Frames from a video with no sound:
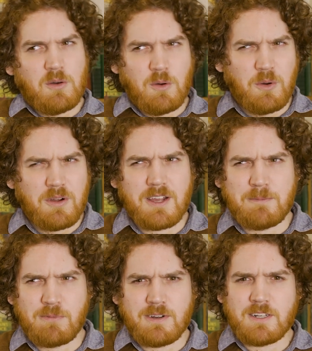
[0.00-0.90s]
or a
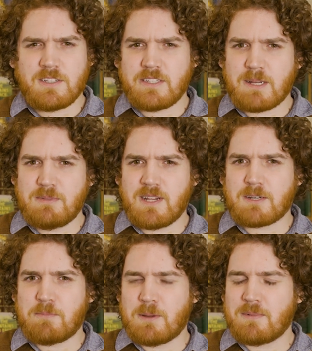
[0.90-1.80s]
British
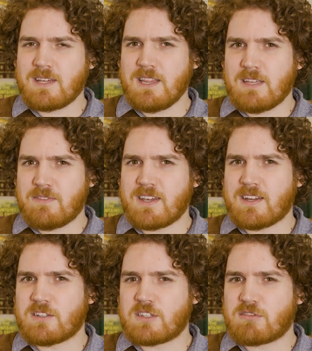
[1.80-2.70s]
subject permanently living
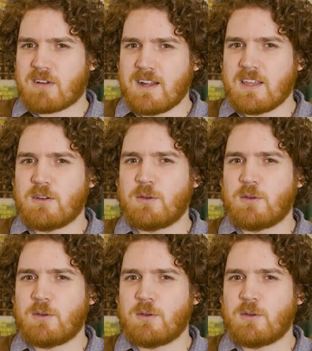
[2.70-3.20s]
in Australia